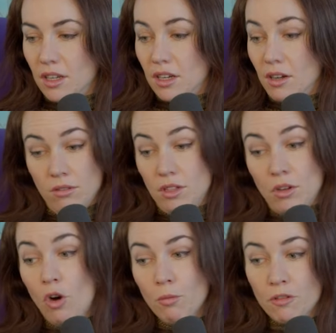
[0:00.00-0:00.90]
uh, there's a
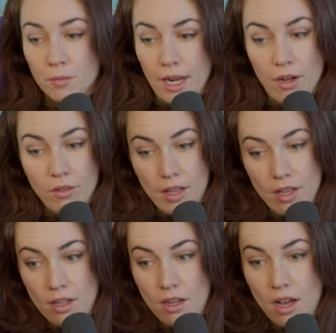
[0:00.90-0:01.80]
whole movement out
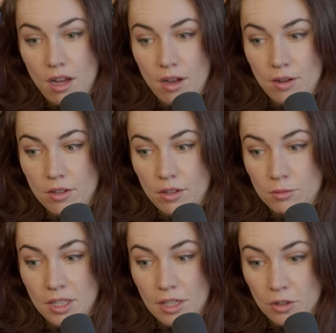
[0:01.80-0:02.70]
there, uh,
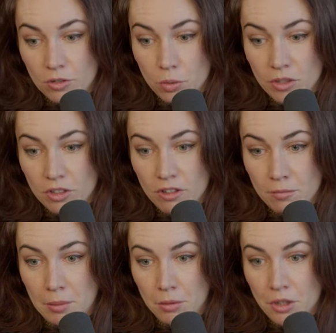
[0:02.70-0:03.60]
particularly on Twitter, of
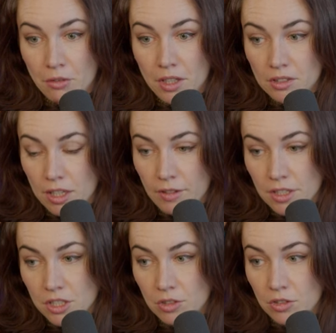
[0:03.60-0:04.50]
people, you know, the
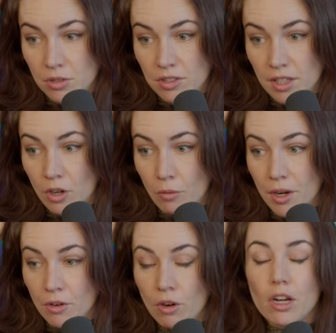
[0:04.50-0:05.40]
accelerationists who are saying, no, we
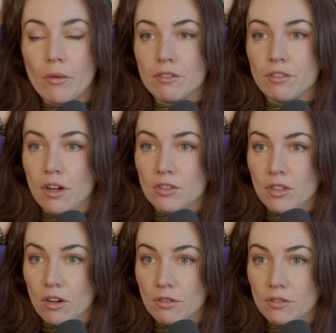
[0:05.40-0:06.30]
are not going fast
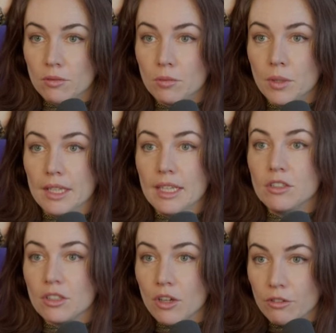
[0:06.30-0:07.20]
enough. We need
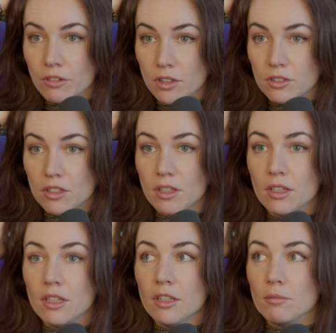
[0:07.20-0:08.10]
to go faster
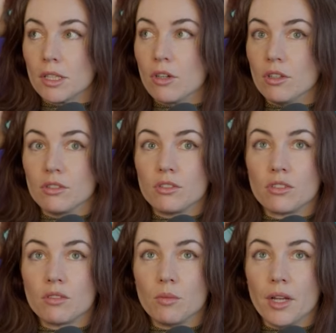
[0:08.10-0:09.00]

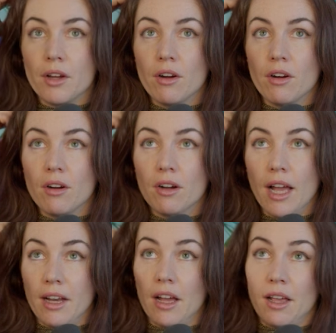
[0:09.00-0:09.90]
because we are.
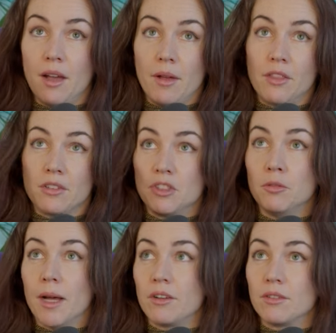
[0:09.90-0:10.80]
And I, I the
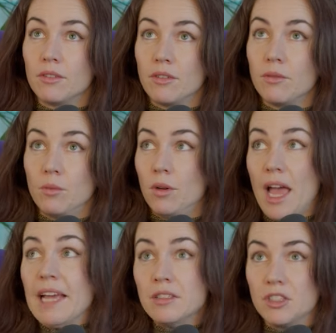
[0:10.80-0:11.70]
steelman,
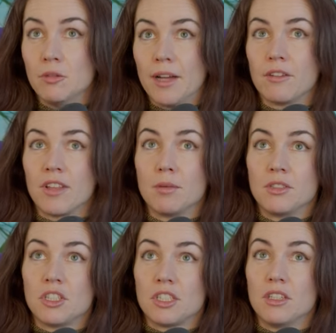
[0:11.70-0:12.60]
a steelman of that
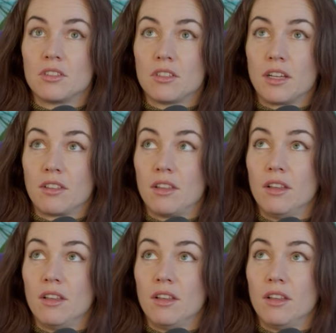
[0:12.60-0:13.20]
position is like